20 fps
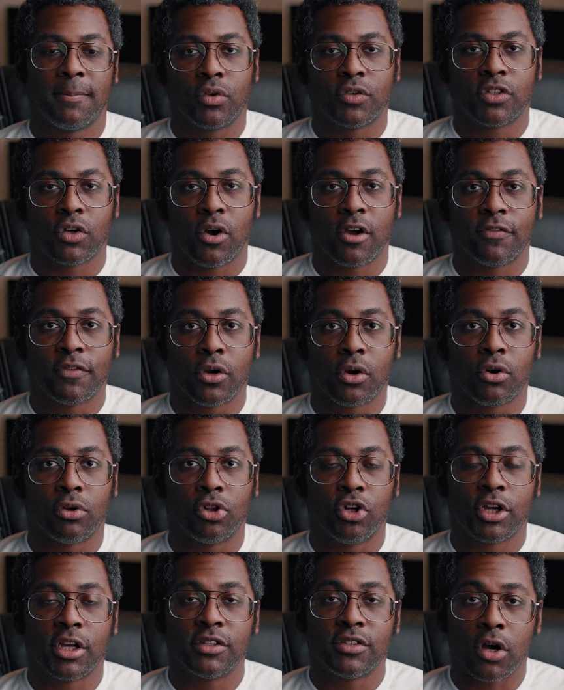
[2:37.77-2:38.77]
So if you're
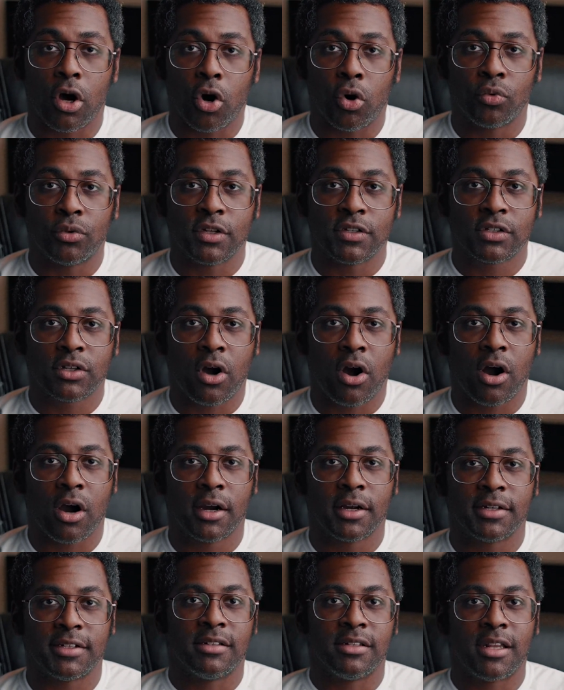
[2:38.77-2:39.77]
looking to own this
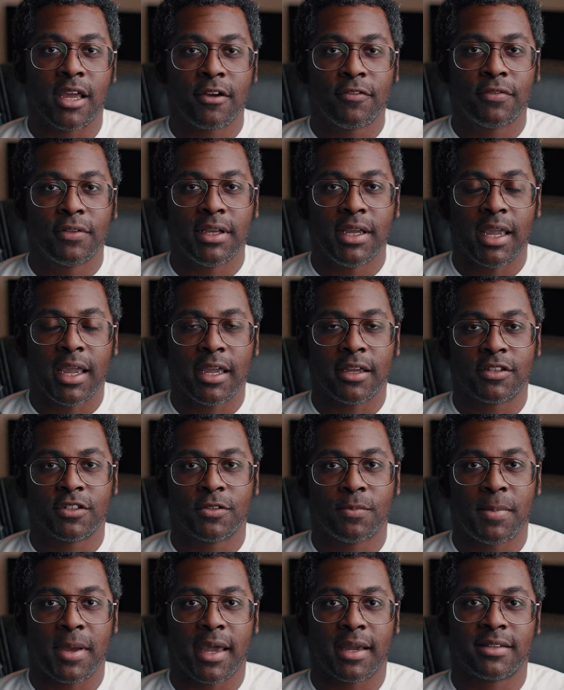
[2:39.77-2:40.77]
car, definitely
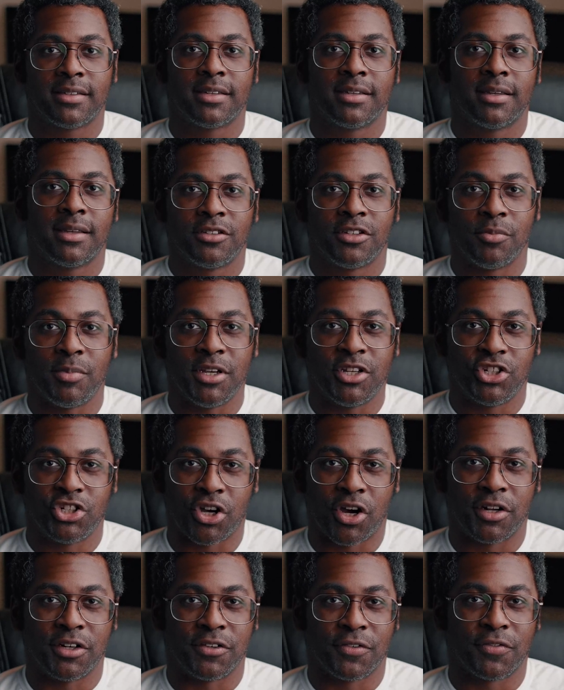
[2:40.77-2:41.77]
expect to be
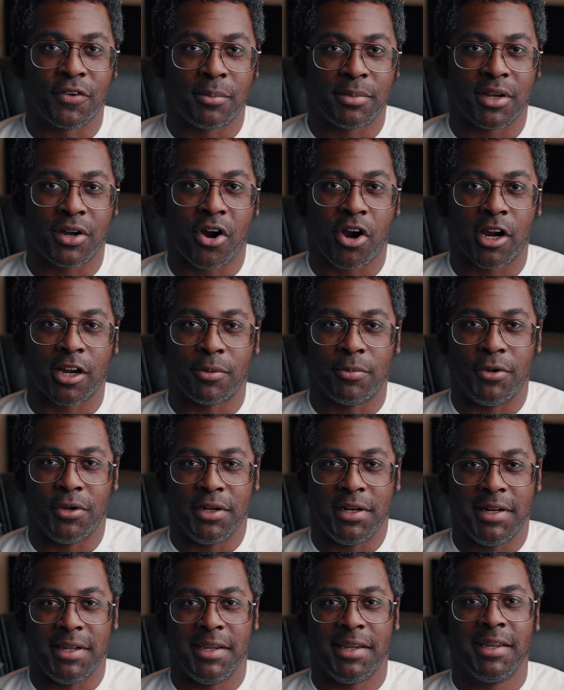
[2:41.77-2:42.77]
shunned from the car
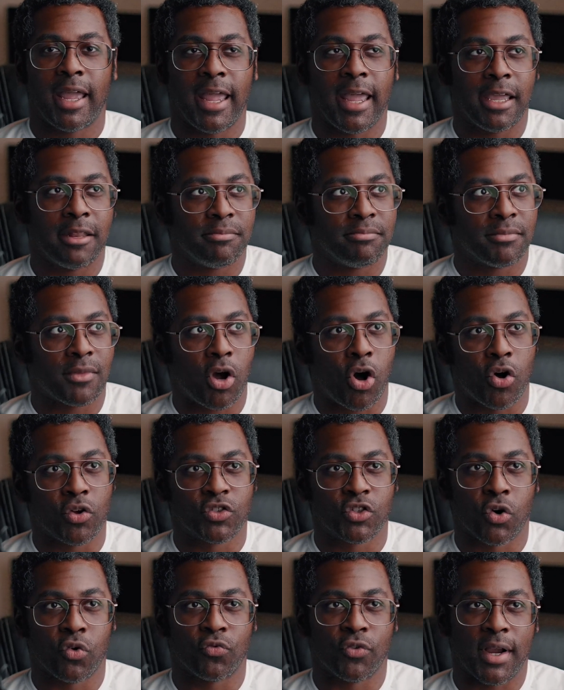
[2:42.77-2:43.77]
community and
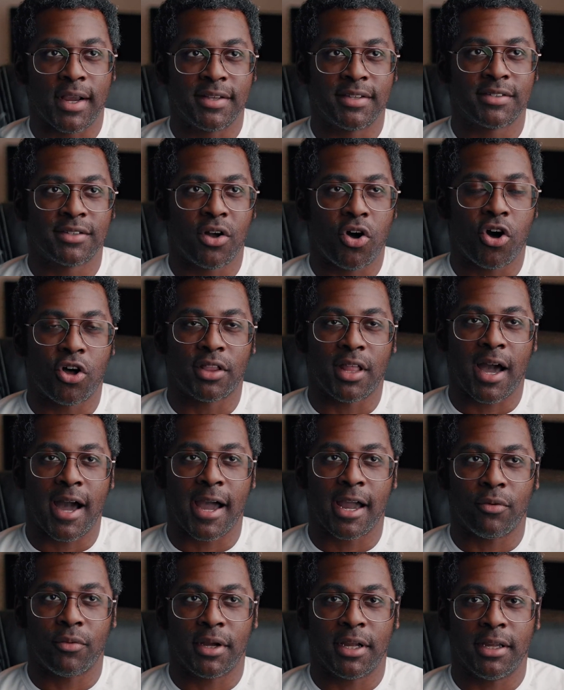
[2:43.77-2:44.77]
also raced on the
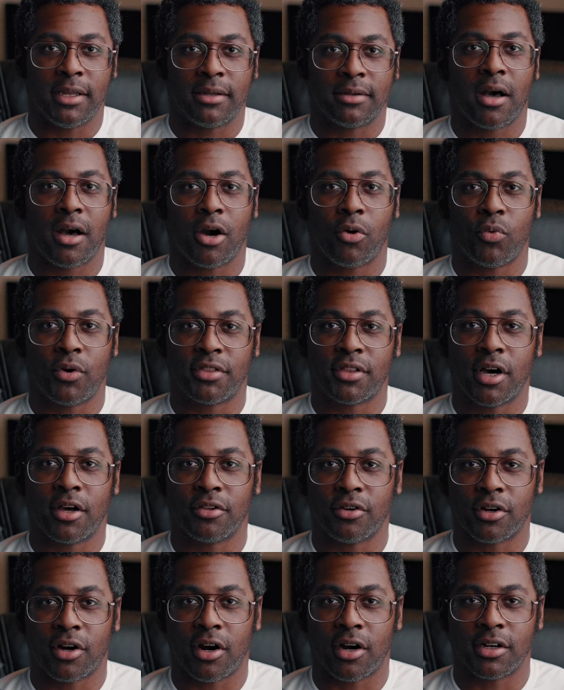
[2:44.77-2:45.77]
highway with
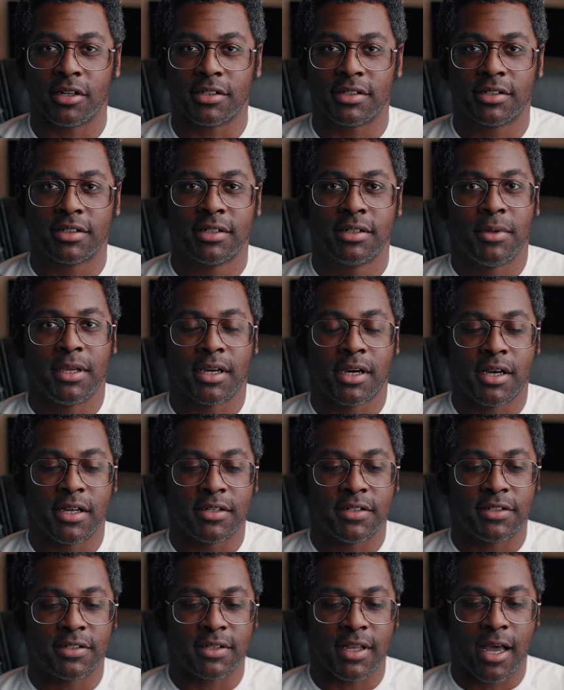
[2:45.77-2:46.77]
other cars.
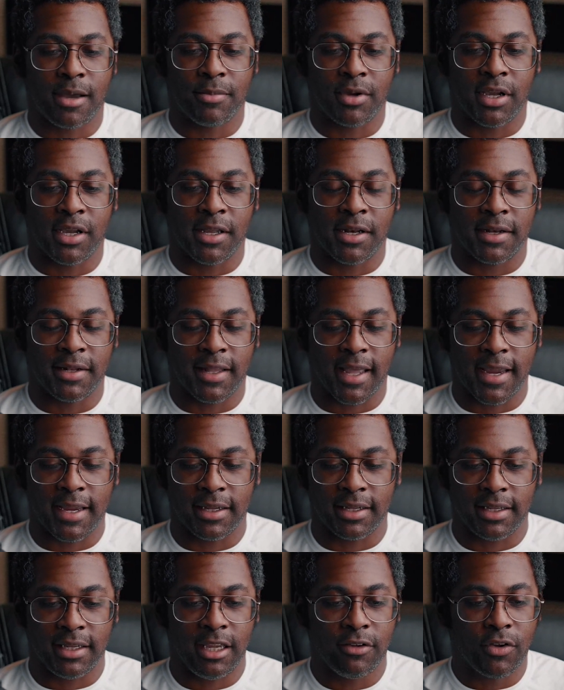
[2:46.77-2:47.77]
Because I mean,
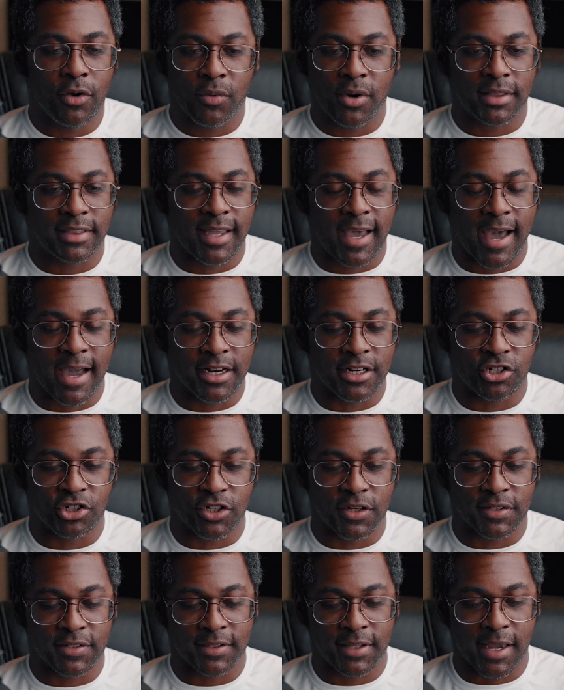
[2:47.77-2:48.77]
like, even with that, it's
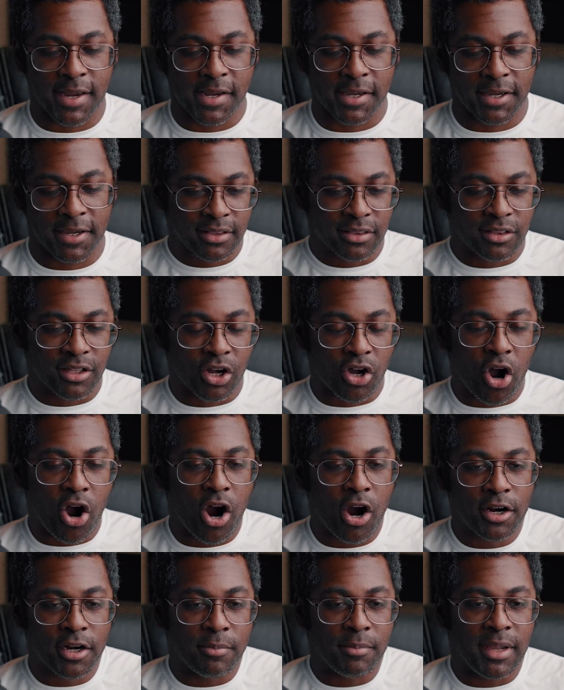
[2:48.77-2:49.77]
just like the
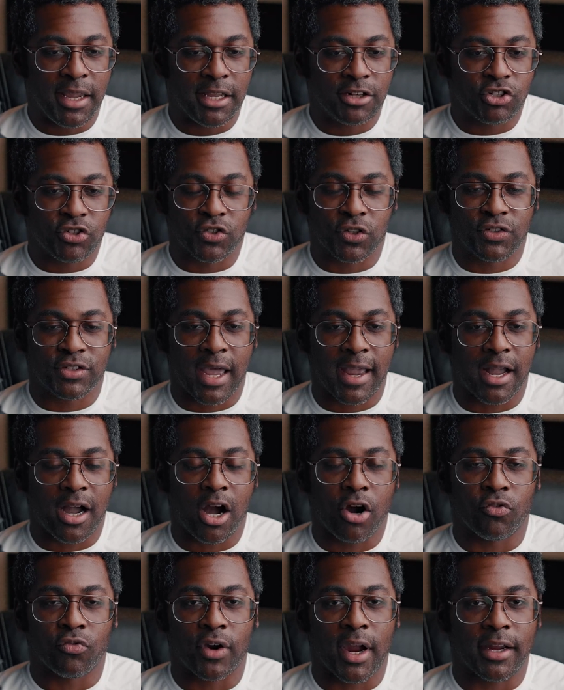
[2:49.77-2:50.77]
car to me just looks like
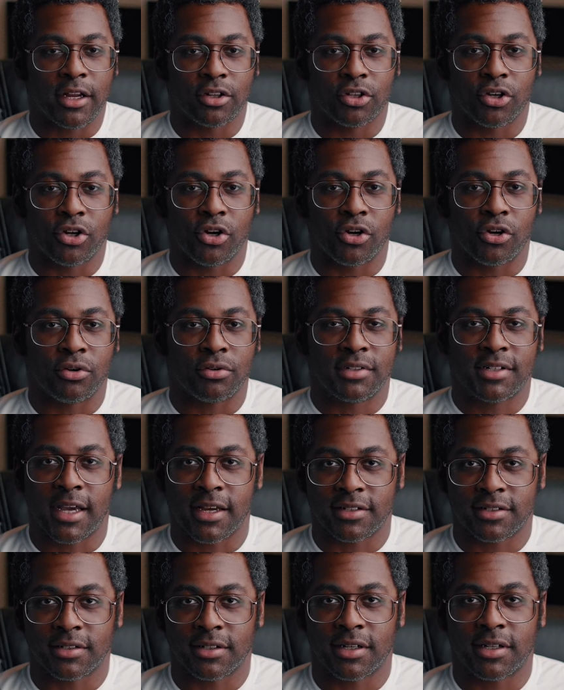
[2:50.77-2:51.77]
a regular
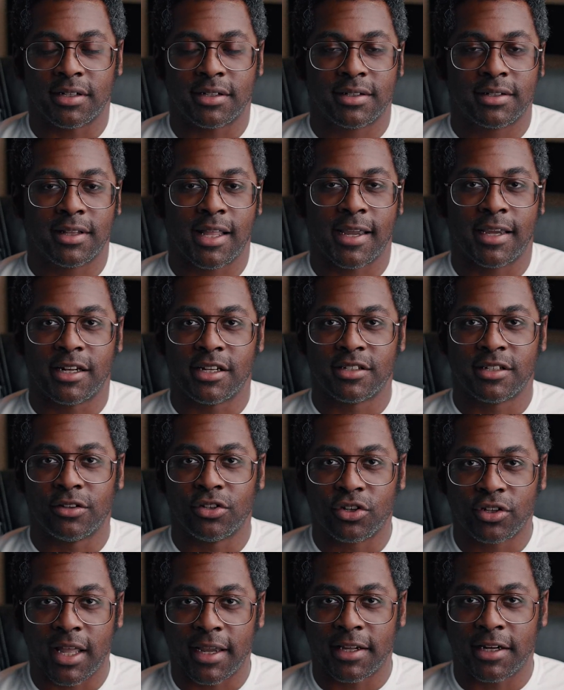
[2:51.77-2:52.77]
Tesla. Like, it doesn't
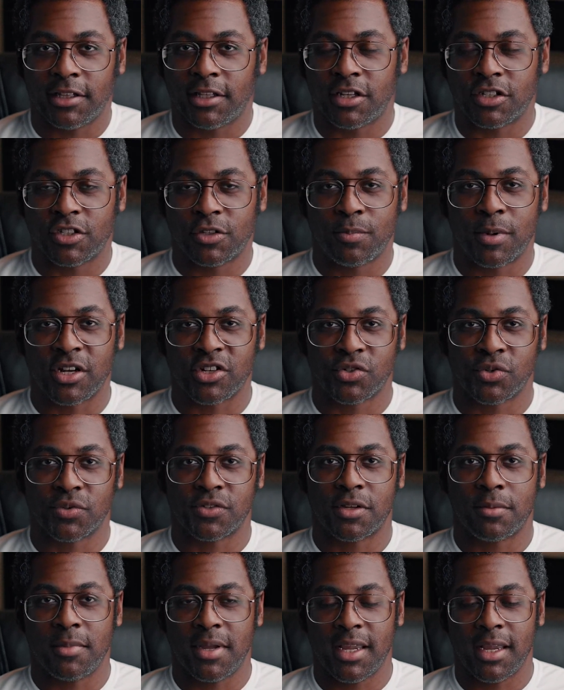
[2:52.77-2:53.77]
look like anything special
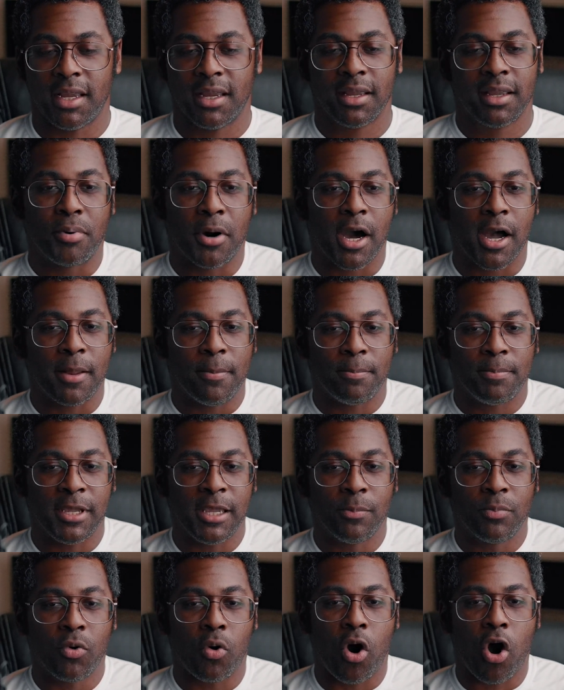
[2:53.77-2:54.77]
to me, but
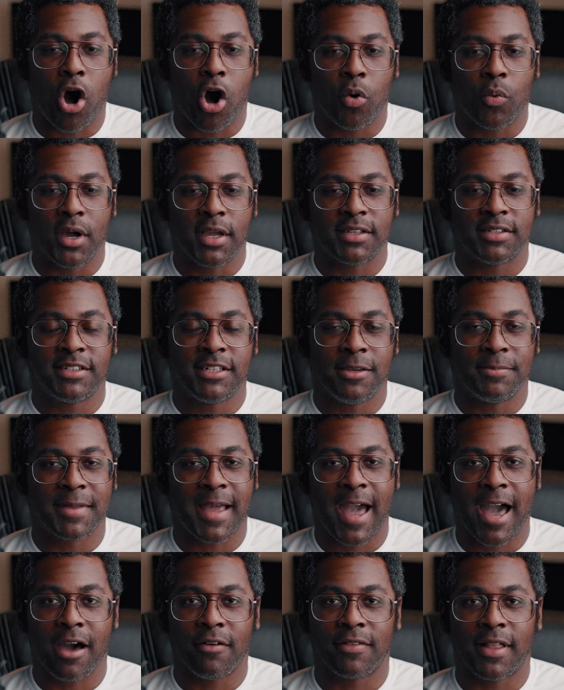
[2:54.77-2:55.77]
people always seem to
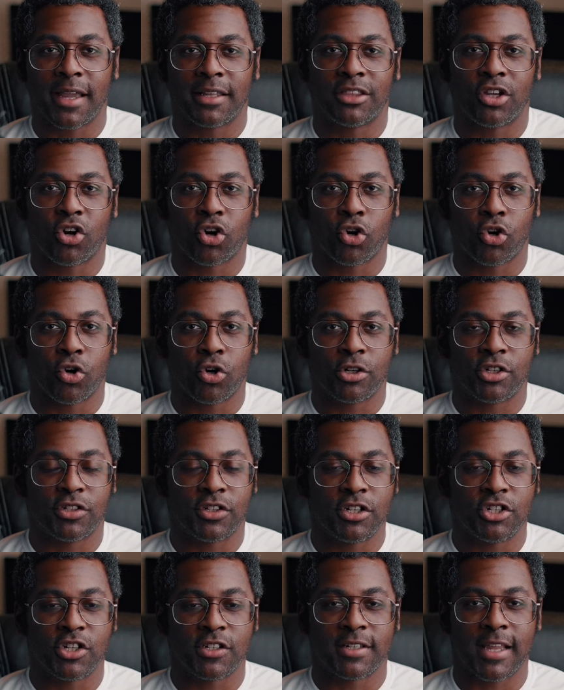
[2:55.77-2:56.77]
have like the urge
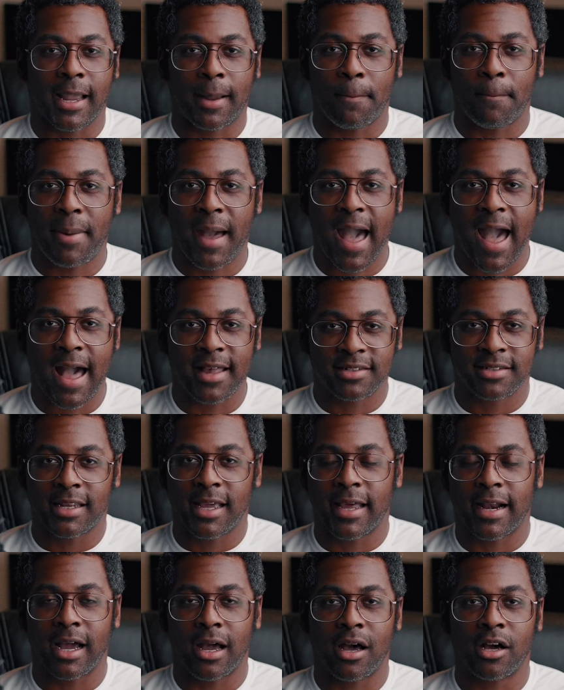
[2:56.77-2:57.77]
to just like pass it
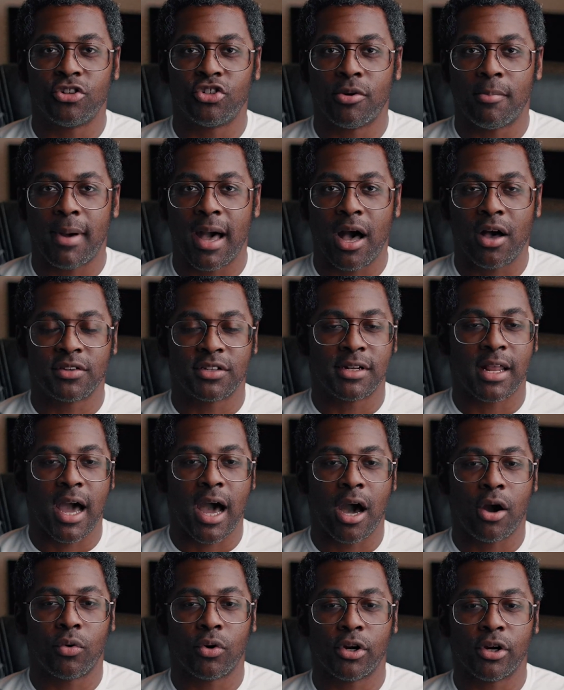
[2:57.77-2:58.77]
at 100 miles an
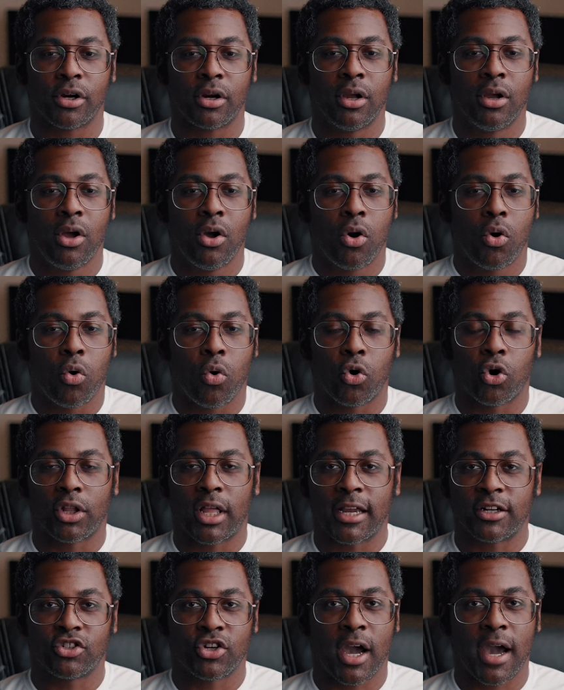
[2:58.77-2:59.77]
hour or
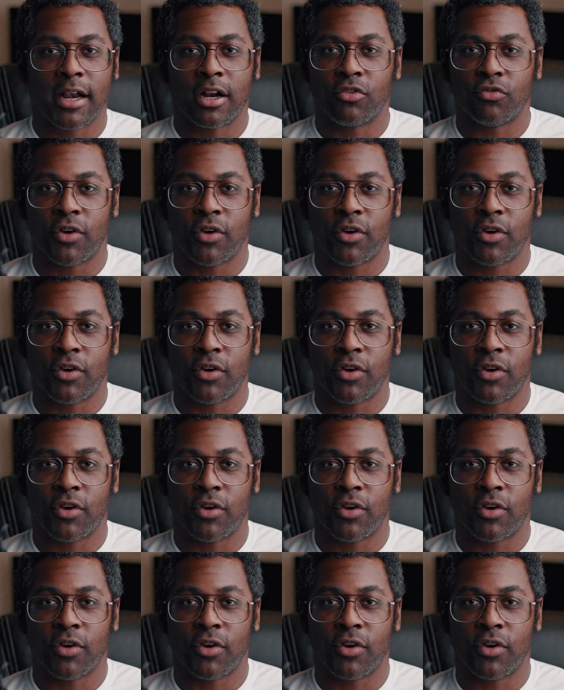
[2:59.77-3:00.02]
like try to